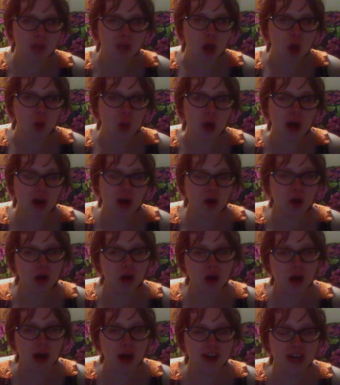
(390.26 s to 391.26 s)
Well,
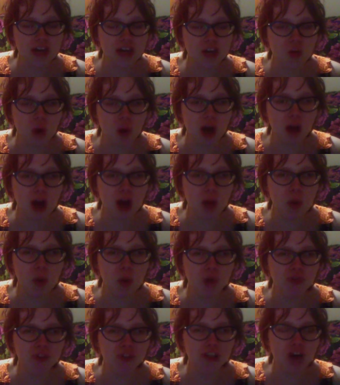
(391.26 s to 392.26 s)
again, while I
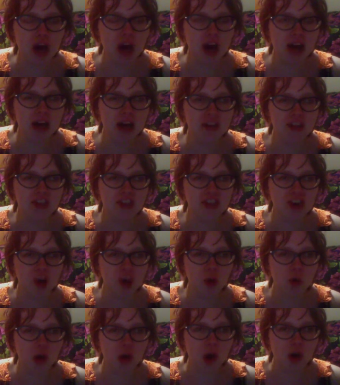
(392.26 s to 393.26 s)
won't deny that
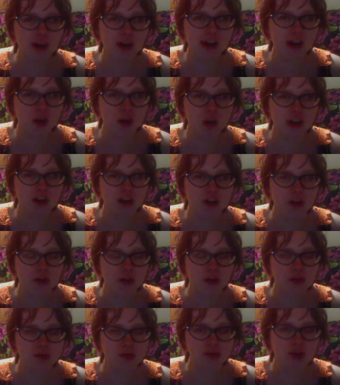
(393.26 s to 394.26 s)
there are
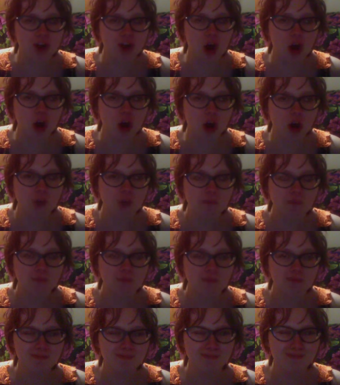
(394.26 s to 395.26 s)
characters that are
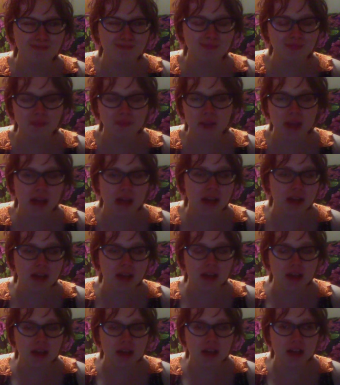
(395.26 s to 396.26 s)

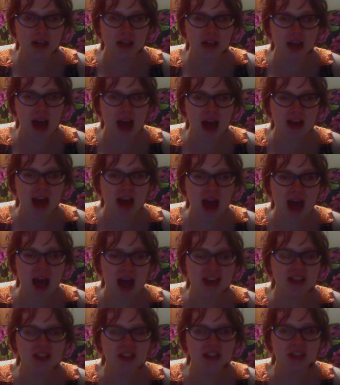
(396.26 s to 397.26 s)
uh,
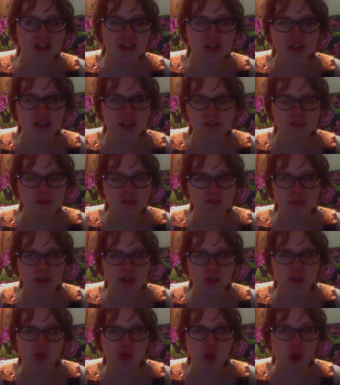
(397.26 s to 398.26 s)
added
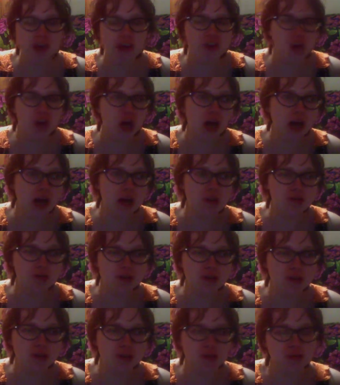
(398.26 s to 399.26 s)
to
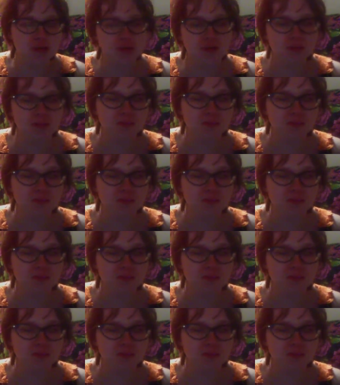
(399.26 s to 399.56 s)
franchises